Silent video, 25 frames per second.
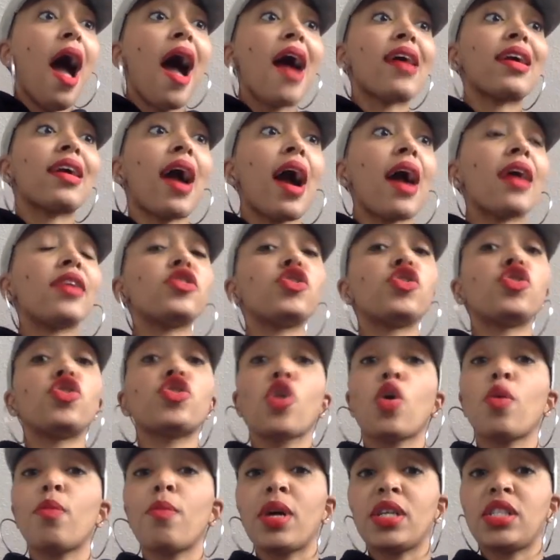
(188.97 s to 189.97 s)
I got
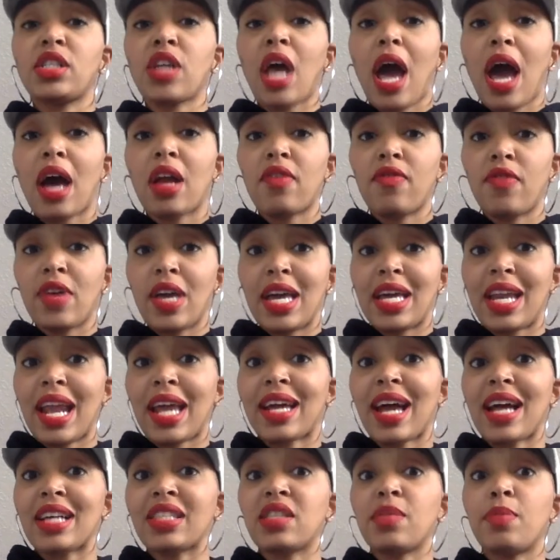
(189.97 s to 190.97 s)
so much out of it, and I
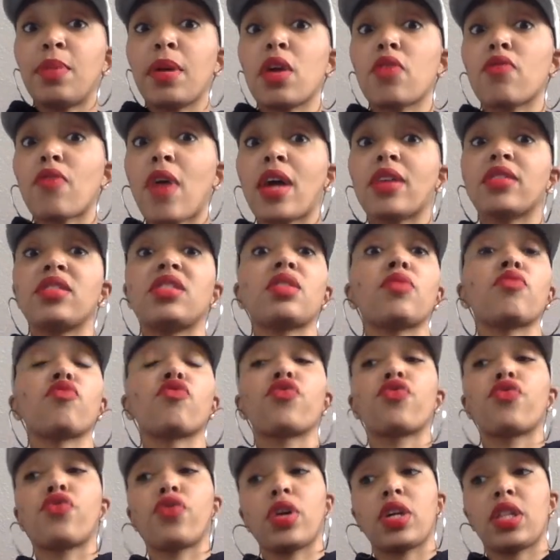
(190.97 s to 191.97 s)
got to be around some
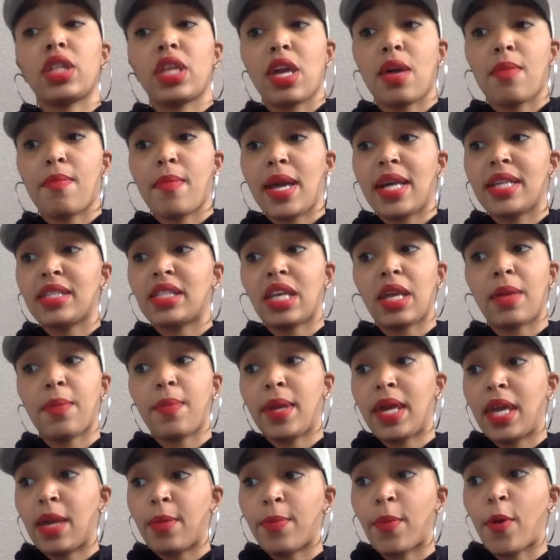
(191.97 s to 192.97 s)
really amazing
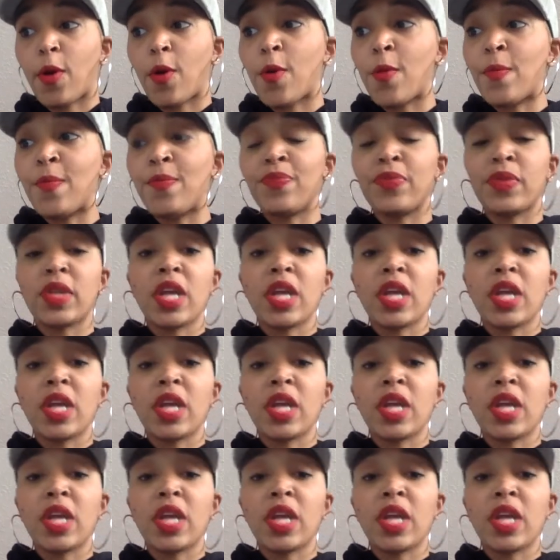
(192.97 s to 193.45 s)
people.